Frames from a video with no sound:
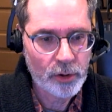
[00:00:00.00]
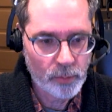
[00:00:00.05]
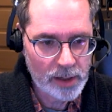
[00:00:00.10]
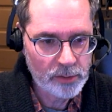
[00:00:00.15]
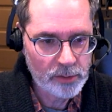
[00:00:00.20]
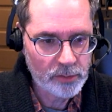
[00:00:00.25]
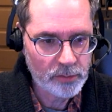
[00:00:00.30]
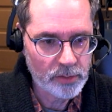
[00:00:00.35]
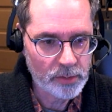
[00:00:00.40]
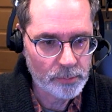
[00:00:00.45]

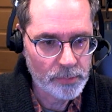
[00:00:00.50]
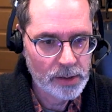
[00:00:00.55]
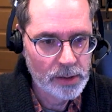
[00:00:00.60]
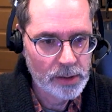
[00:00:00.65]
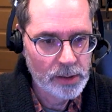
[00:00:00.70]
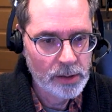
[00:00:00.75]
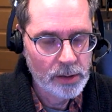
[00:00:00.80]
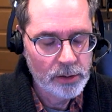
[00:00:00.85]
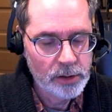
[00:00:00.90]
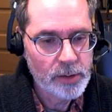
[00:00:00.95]
arrange them.
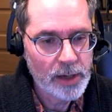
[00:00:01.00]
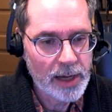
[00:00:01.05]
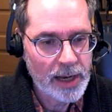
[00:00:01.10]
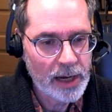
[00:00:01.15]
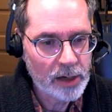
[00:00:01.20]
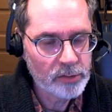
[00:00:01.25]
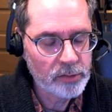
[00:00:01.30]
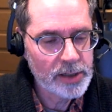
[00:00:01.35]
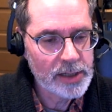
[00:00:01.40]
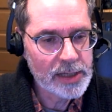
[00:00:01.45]
You can
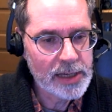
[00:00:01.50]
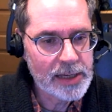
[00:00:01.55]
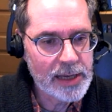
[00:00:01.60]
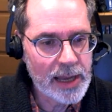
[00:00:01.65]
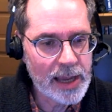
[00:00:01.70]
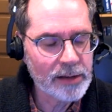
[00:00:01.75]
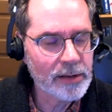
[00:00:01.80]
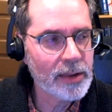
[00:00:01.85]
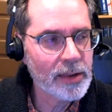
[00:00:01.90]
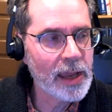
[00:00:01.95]
actually
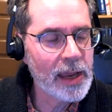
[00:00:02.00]
get